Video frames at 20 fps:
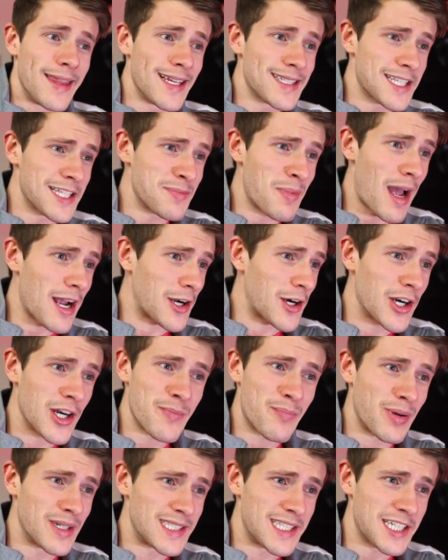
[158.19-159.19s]
this is my
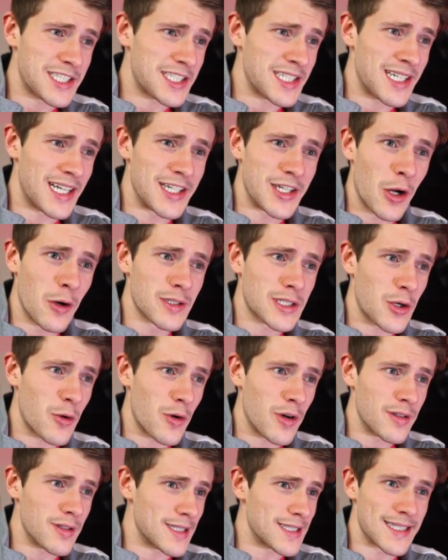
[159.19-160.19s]
current position in
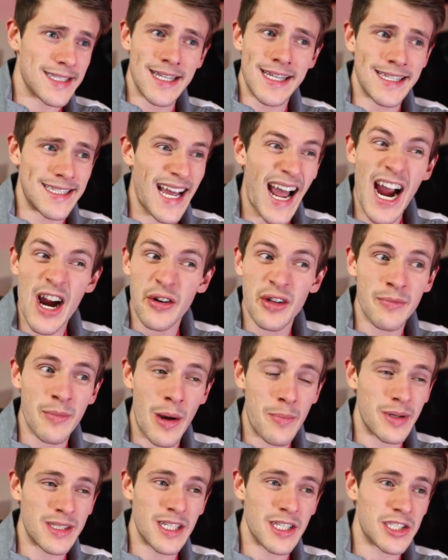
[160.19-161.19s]
Dogecoin. This is the entirety of
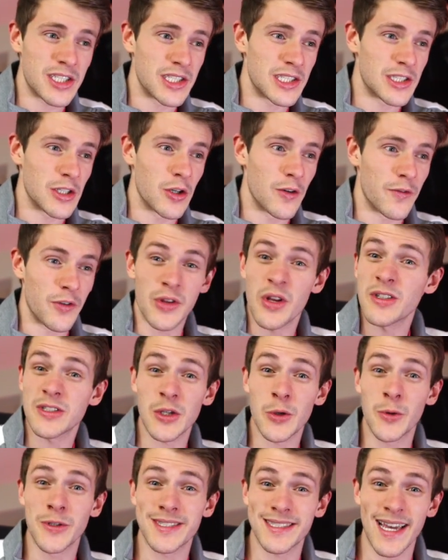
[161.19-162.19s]
my position. So for those of
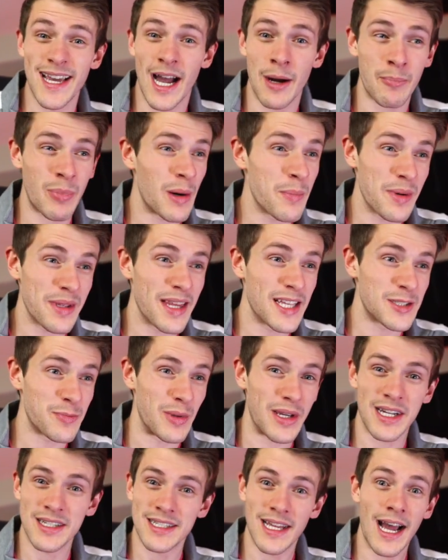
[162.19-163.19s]
you who say I'm pumping this
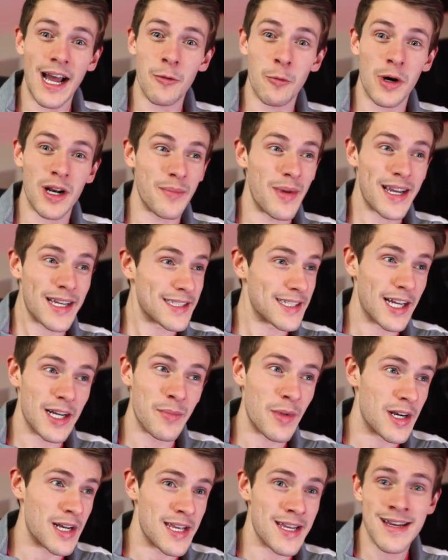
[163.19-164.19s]
because I want to make a ton of
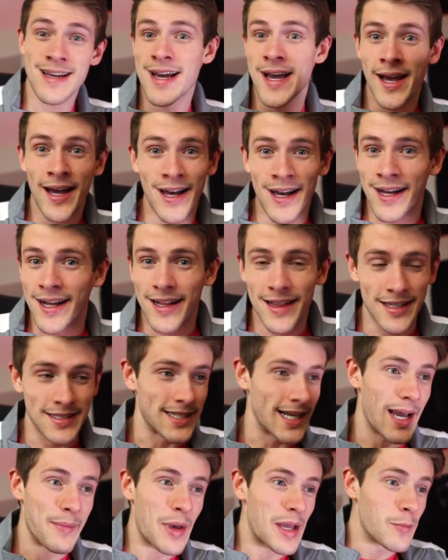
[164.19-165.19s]
money,
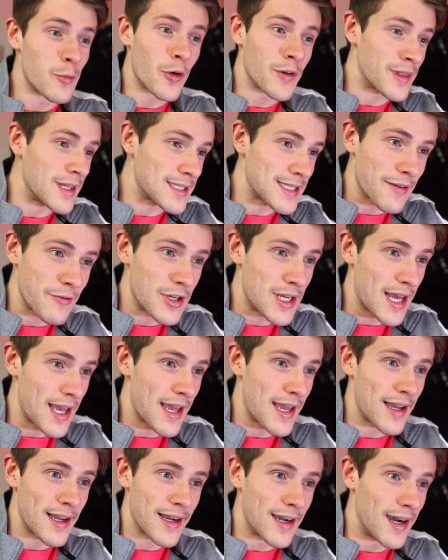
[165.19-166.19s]
listen, I make more than this every
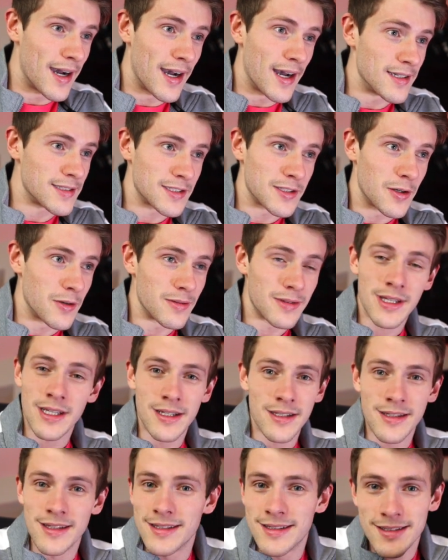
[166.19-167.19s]
day. Uh, so
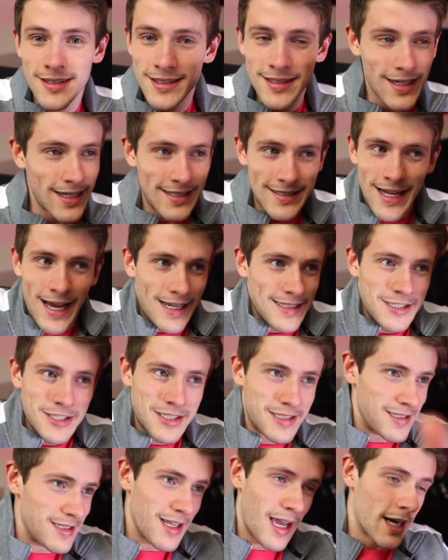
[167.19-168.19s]
th- th- I,
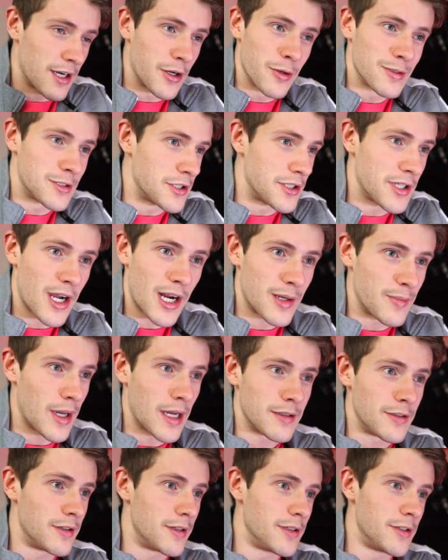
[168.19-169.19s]
just I don't know what you're talking
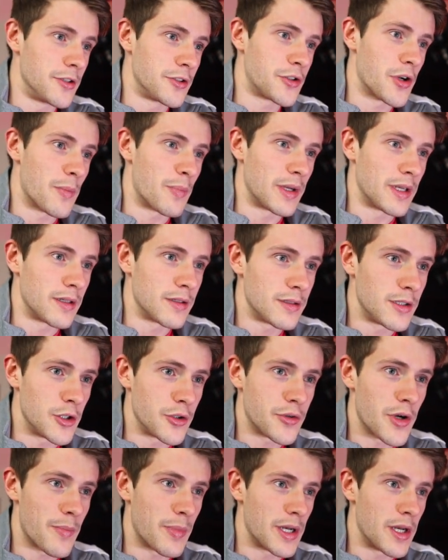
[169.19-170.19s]
about. You're, you're tripping. You're
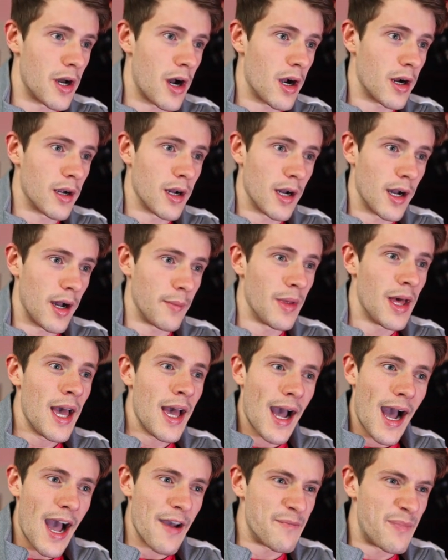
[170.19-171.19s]
tripping, dog. Um,
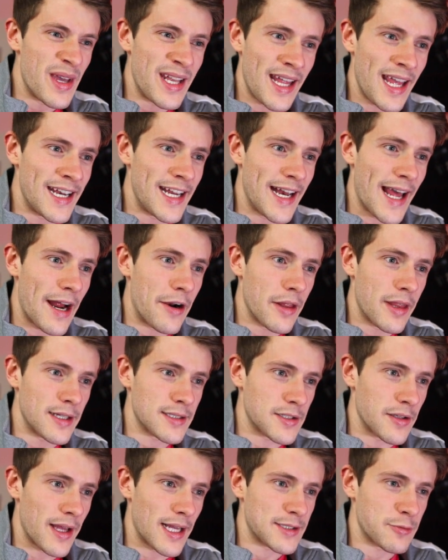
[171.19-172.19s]
I've been in and out of
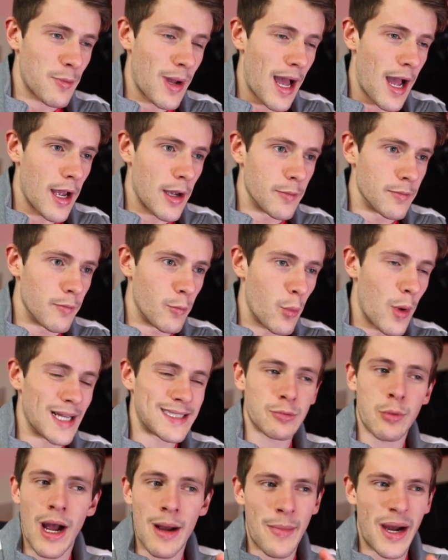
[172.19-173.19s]
this, so that's why
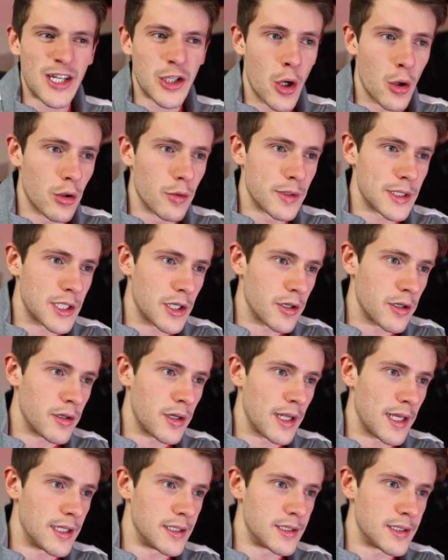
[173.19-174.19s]
that's why my total return
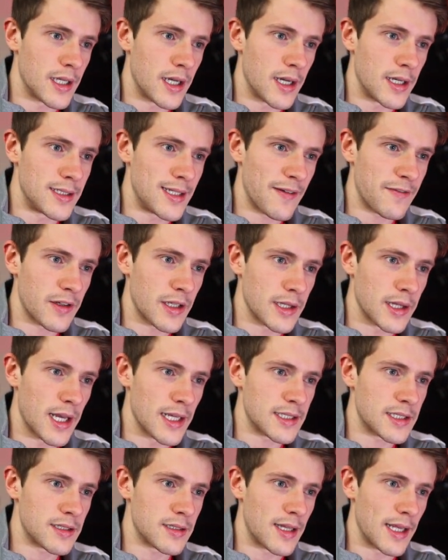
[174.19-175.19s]
is uh, definitely
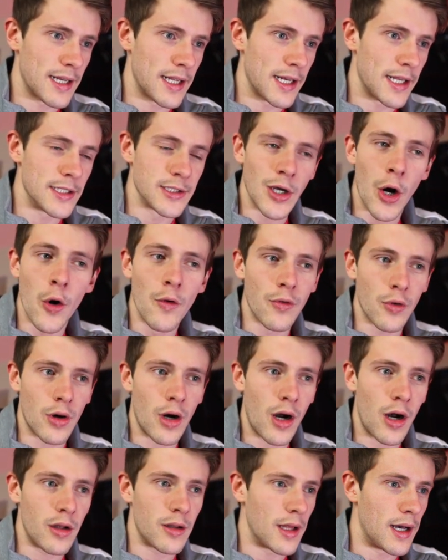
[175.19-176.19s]
less than it is
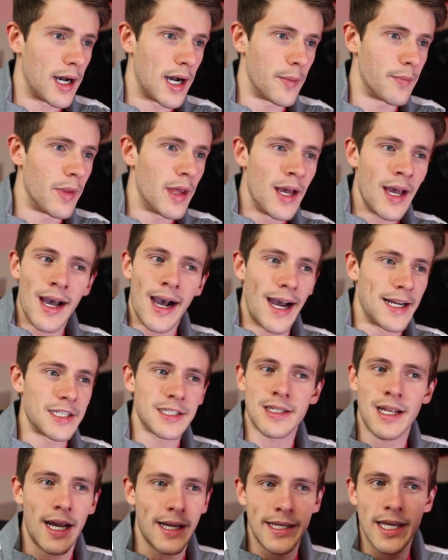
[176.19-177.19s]
overall. Um, I
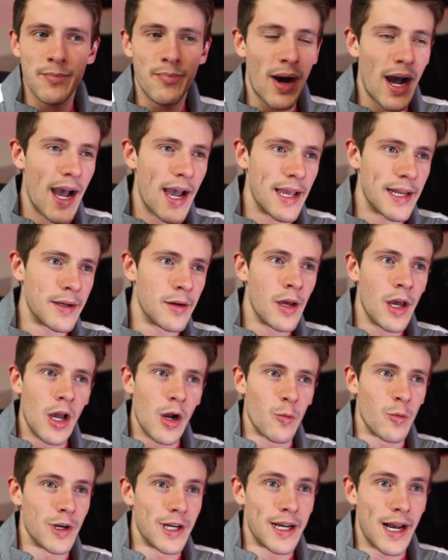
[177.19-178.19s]
just I keep buying
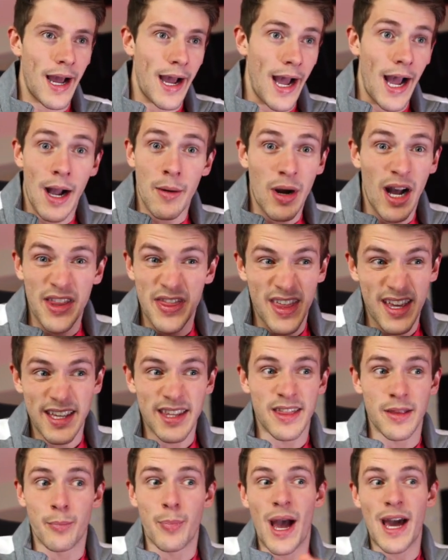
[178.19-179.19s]
when I, I,
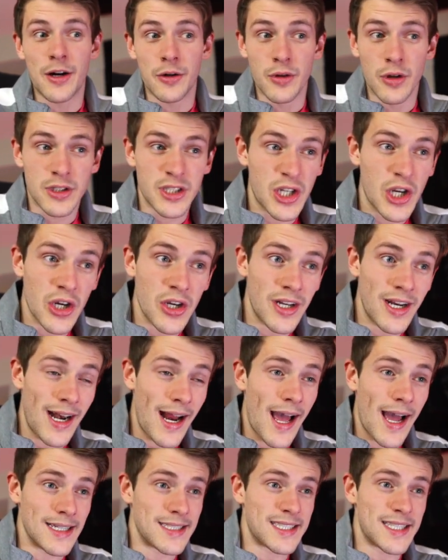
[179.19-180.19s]
think the pattern looks good, and
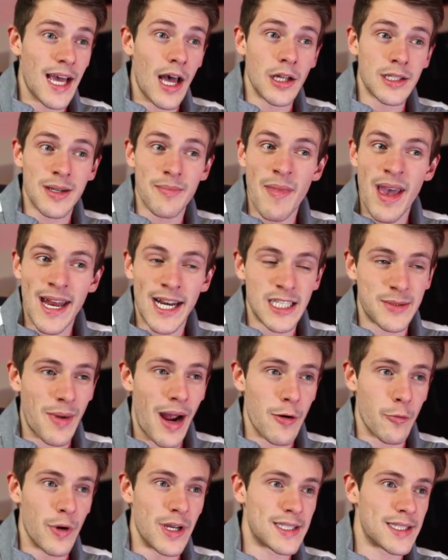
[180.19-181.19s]
I sell to manage
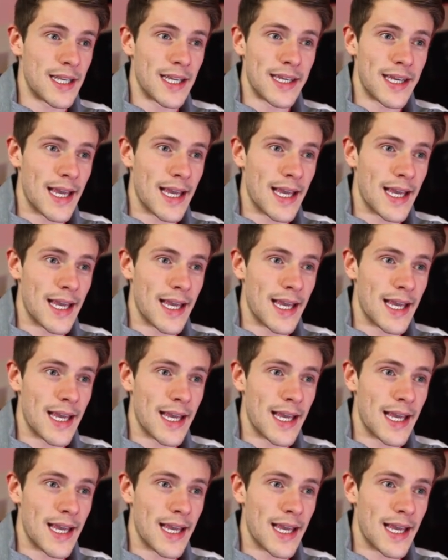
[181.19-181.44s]
my risk in